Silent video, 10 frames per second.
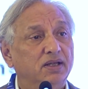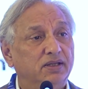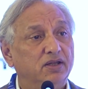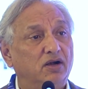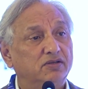
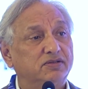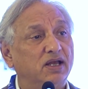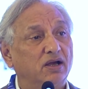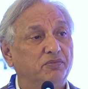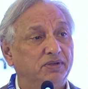They're not
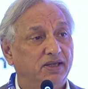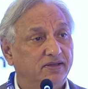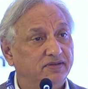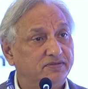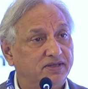stuck with the
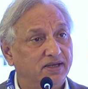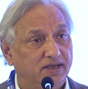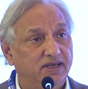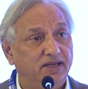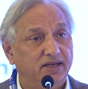
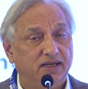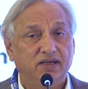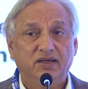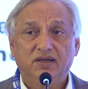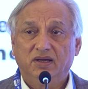existing
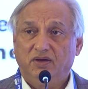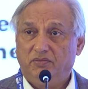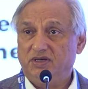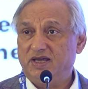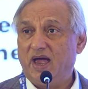DNA,
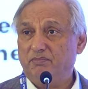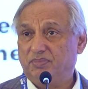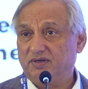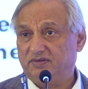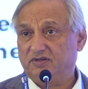which
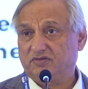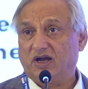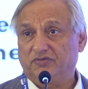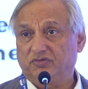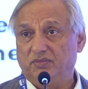hampers this
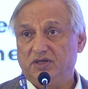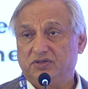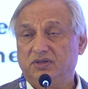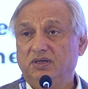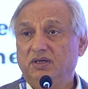
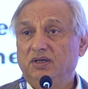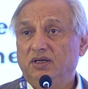transformation.